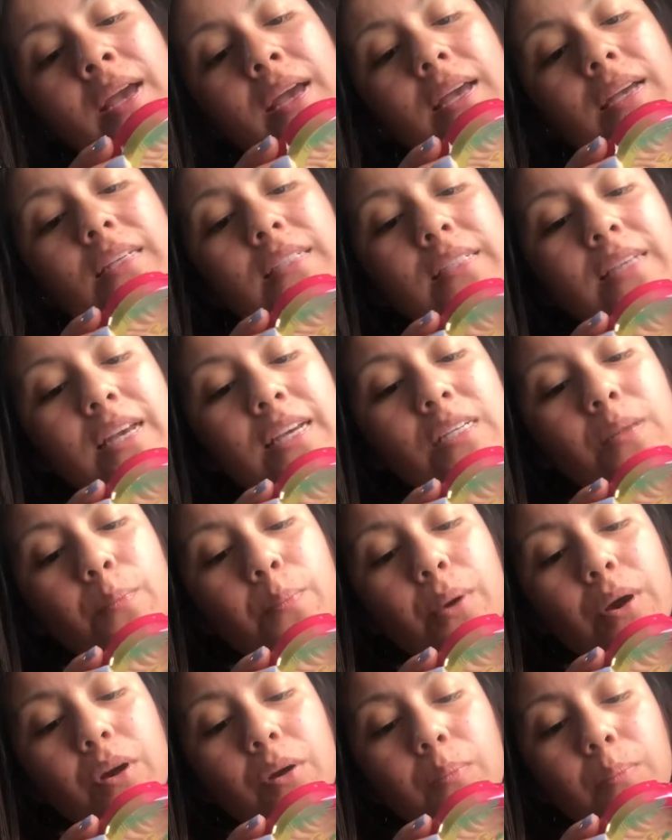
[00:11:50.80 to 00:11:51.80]
it says
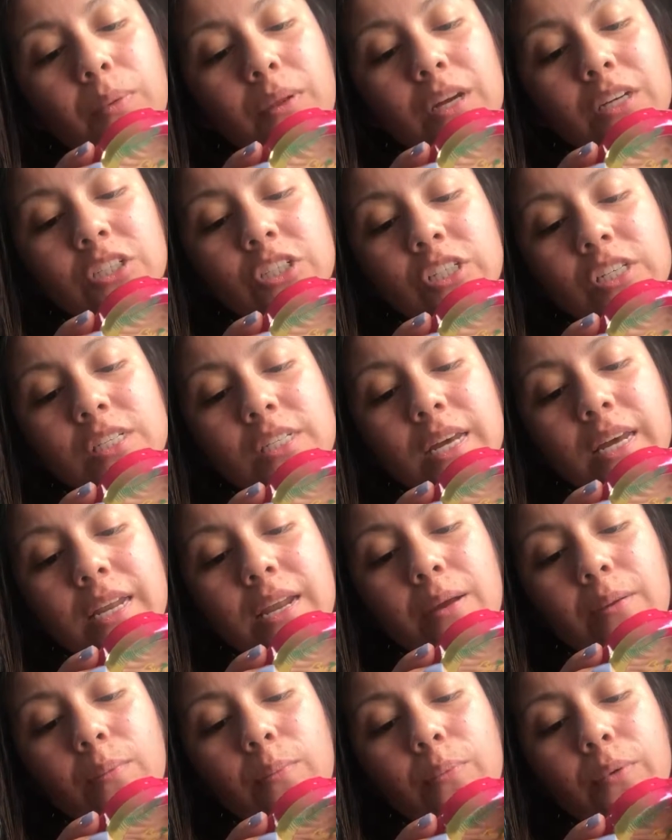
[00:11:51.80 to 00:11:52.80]
butter blushes
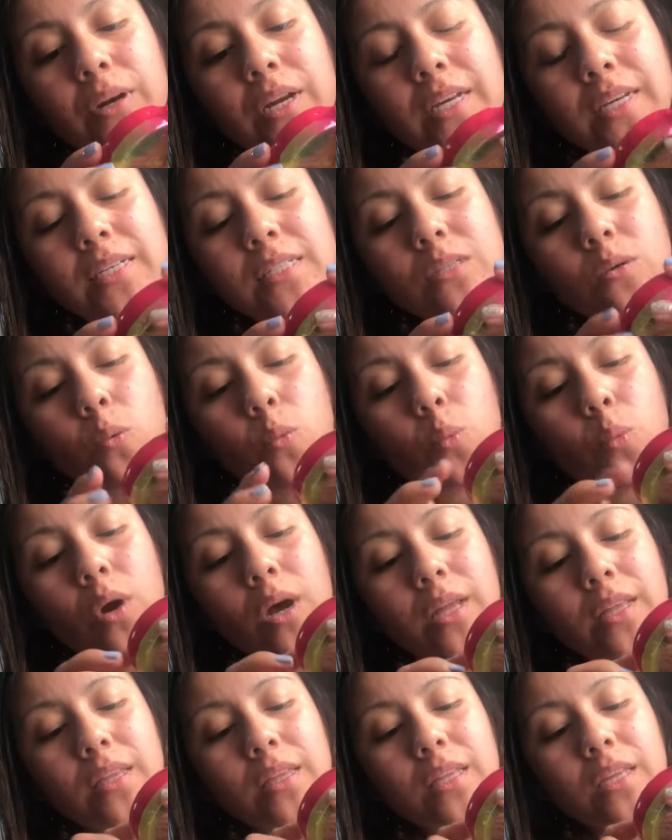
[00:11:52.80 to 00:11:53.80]
and it brings
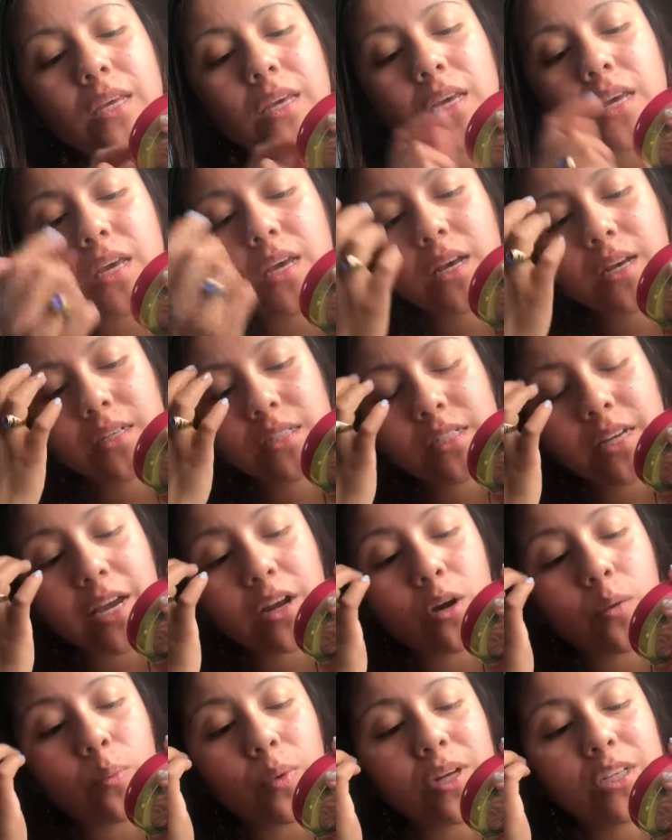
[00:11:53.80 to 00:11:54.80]
what the
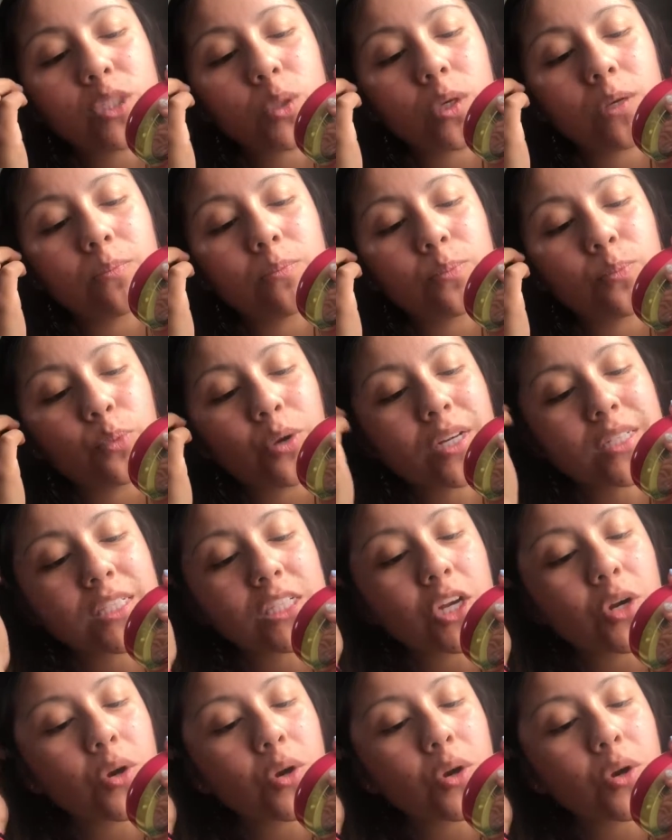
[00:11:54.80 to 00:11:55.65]
container brings. So it brings